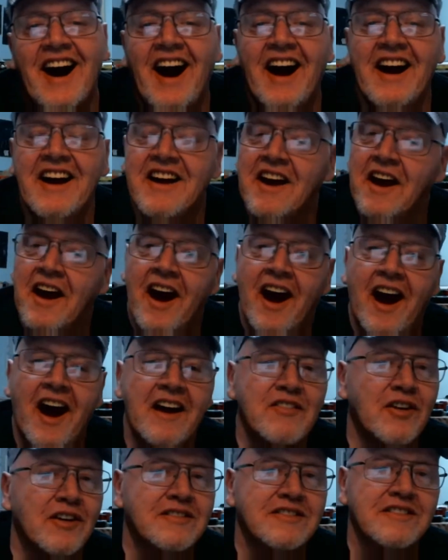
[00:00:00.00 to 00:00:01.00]
I
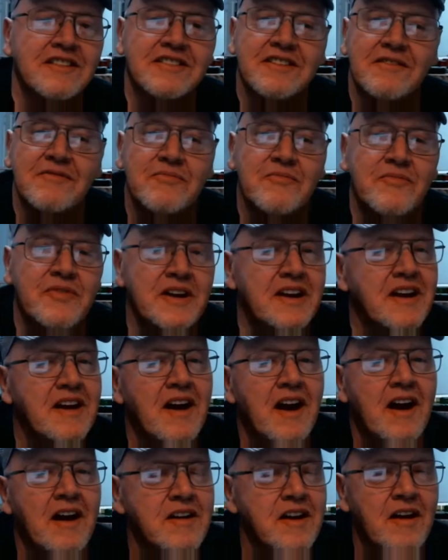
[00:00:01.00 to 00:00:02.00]
looked at the
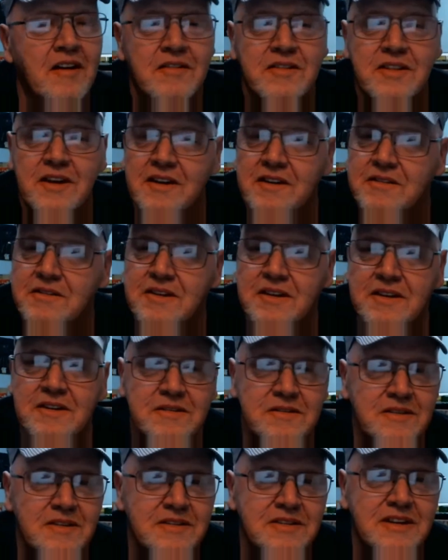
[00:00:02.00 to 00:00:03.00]
video, or,
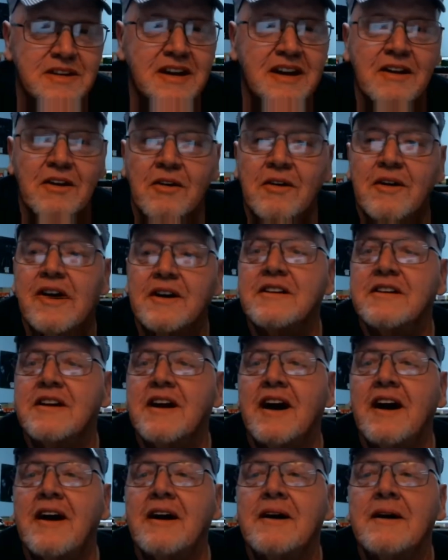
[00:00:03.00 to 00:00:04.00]
the thing on
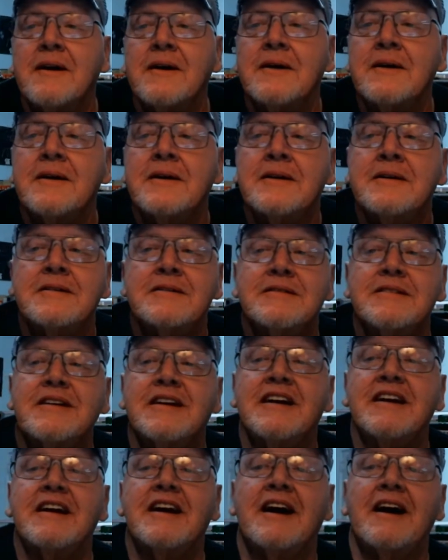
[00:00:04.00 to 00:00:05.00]

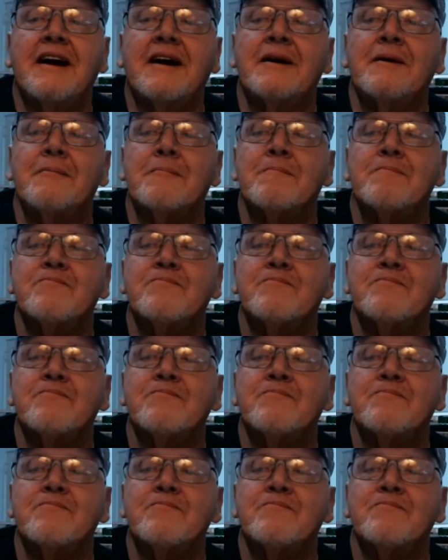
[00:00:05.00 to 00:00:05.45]
the